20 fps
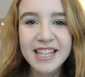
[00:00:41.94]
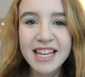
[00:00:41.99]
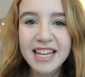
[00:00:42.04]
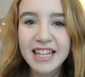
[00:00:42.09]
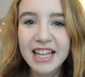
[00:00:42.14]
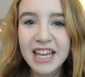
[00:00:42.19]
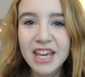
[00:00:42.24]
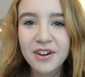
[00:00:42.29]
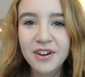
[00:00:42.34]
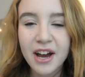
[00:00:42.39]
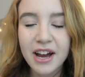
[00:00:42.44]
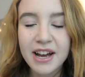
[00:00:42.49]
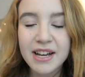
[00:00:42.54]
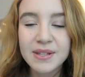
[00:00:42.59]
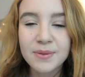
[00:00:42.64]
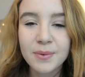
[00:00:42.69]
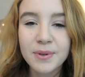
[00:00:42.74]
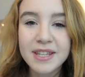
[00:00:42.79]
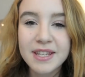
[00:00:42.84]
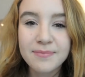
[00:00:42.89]
thing that you
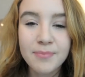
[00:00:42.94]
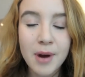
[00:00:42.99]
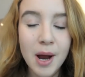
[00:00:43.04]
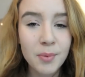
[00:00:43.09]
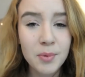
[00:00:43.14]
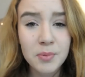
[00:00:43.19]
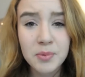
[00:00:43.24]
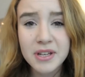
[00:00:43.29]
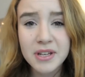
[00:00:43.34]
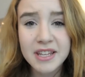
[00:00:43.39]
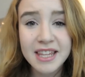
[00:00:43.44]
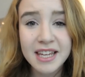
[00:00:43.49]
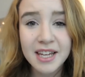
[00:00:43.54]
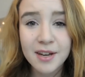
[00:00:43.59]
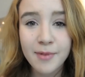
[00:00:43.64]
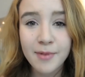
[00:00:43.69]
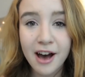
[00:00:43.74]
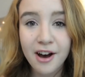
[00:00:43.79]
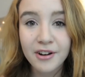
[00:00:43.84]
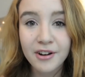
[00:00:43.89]
guys will probably think
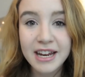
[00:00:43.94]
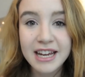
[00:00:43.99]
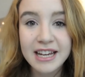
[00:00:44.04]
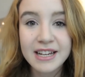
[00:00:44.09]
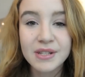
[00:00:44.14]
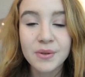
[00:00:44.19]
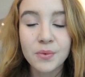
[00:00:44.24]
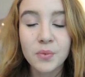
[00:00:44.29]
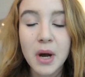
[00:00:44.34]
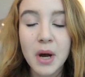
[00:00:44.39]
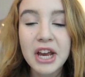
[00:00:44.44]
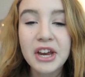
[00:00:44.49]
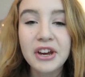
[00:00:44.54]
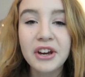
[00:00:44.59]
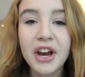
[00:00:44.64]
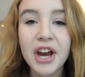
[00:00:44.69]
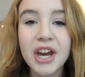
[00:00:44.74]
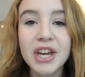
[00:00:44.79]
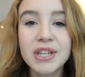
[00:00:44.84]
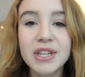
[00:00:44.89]
about is what you're
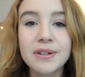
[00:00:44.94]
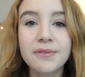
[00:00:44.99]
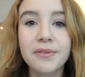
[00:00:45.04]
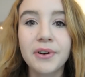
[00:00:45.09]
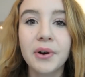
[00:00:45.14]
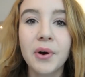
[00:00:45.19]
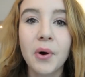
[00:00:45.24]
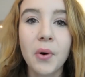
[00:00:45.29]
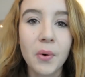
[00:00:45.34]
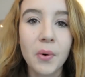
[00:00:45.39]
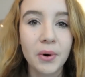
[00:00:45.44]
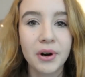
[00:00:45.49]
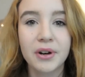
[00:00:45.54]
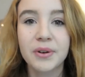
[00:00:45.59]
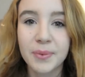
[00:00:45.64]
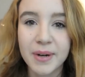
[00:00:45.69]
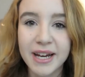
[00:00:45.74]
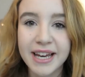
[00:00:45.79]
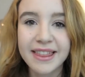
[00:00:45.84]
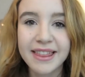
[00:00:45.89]
going to record
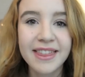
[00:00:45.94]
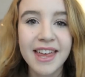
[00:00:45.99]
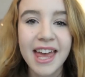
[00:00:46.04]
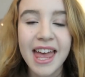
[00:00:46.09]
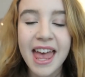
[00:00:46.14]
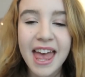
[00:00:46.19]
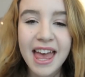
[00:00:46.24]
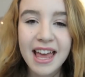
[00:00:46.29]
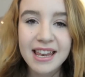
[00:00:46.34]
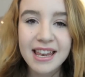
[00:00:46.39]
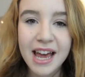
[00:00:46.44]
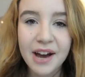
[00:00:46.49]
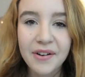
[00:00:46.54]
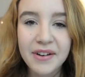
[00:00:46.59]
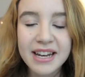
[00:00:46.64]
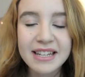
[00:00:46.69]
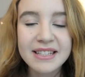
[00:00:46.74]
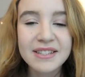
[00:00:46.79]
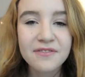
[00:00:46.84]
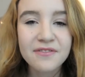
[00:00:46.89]
with. Now, it
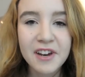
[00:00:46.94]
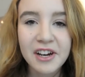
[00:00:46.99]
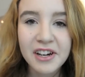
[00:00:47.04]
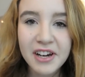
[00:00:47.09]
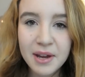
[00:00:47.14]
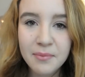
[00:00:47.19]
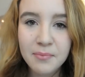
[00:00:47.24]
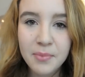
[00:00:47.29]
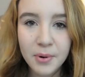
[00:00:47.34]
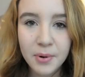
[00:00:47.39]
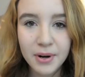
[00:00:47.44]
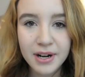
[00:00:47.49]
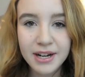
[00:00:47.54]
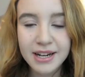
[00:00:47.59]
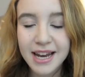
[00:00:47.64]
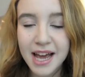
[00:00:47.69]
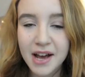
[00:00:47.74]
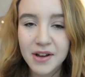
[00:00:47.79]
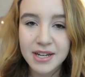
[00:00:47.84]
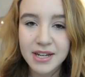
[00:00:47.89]
is very important
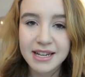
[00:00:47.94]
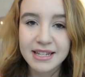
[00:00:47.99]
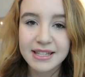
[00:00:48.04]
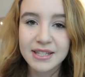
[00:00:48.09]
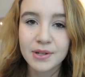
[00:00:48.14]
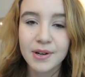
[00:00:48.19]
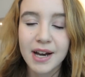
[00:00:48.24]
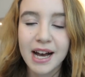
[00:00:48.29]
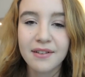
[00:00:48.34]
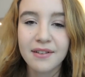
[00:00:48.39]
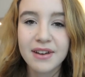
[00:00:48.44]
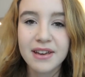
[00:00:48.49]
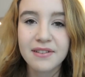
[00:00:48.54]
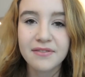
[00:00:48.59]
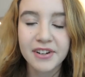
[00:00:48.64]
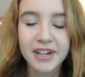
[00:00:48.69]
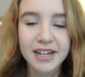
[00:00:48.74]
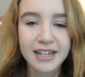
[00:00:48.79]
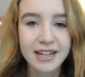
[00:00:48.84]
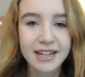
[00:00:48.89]
nowadays to have a
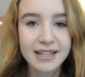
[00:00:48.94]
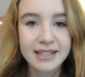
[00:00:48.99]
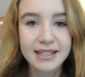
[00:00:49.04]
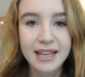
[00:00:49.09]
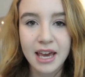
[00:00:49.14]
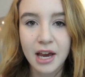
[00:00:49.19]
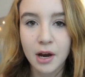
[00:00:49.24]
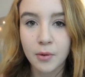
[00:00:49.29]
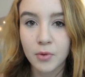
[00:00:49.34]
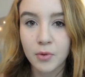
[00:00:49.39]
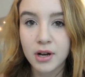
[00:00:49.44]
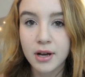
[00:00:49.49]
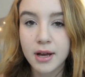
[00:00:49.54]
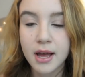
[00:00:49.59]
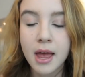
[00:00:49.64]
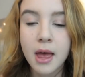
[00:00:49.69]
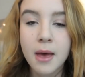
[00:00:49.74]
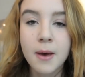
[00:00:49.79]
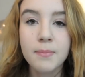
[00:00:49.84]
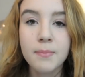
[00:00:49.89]
very nice camera
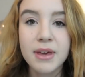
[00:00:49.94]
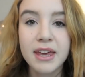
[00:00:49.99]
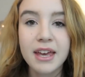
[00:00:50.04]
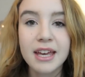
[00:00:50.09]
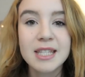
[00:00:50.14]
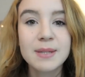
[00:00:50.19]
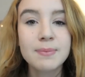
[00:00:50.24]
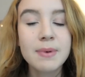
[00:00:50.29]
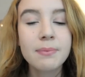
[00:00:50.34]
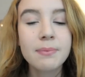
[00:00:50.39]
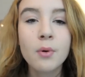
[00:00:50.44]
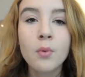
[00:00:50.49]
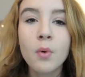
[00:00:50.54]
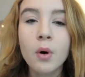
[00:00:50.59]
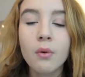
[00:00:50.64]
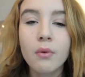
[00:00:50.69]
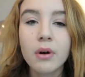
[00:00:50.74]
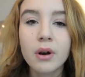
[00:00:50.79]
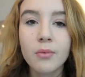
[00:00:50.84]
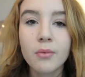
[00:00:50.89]
because people
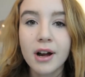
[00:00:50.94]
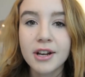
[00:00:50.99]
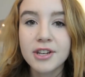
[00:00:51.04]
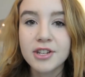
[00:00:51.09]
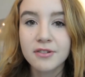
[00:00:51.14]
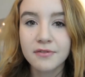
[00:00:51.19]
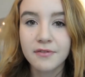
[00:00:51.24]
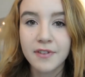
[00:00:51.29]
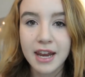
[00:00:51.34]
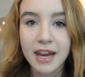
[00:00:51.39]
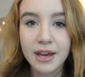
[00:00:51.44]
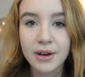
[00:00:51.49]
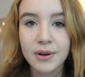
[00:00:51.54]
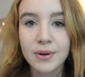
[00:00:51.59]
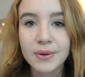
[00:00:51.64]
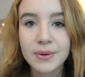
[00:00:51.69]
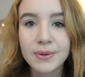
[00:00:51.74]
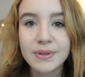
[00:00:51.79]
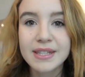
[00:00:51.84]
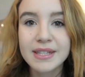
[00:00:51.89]
won't want to watch your
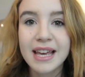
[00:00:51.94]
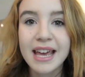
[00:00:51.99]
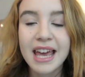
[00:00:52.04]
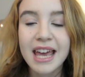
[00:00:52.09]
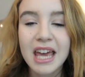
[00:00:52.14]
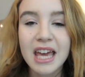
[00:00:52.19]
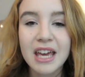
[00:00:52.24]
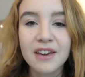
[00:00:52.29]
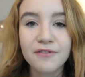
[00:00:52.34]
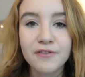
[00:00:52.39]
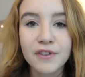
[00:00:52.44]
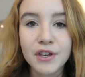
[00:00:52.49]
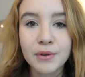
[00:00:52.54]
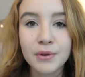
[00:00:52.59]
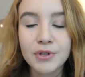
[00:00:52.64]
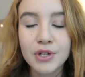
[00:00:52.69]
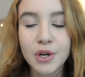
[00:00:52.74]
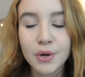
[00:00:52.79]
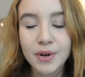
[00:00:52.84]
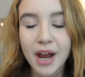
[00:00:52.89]
videos if you
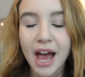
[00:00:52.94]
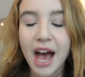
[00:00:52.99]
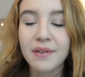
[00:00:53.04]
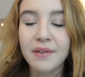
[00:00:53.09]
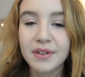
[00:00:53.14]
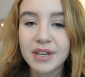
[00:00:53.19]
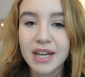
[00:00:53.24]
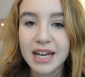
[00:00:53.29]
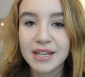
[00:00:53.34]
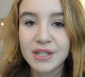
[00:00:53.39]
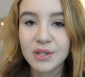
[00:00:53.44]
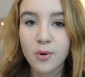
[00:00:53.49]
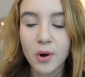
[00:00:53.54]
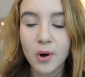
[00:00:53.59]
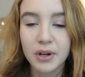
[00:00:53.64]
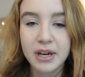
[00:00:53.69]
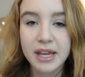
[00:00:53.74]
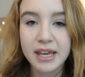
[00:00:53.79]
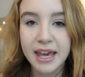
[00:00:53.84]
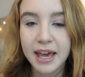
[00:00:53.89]
don't have a nice
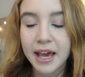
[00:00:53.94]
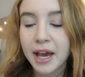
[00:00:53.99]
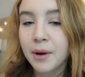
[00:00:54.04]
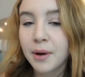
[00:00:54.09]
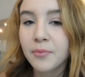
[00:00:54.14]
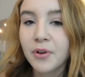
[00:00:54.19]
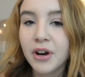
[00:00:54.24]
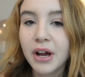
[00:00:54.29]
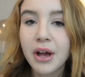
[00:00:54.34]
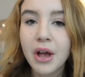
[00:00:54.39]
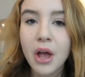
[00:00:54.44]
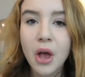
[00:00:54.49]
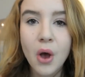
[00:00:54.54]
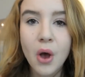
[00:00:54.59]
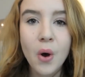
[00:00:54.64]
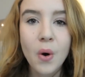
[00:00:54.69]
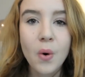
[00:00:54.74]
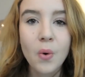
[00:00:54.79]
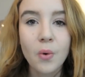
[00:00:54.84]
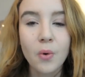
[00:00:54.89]
quality camera
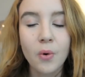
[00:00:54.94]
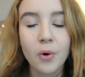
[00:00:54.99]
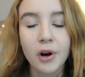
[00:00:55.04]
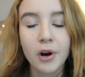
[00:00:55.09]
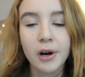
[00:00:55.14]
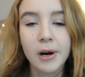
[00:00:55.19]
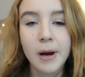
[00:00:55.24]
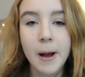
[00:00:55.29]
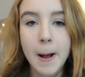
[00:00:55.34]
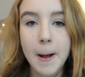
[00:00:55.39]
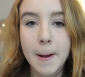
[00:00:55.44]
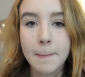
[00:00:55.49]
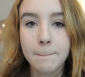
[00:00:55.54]
or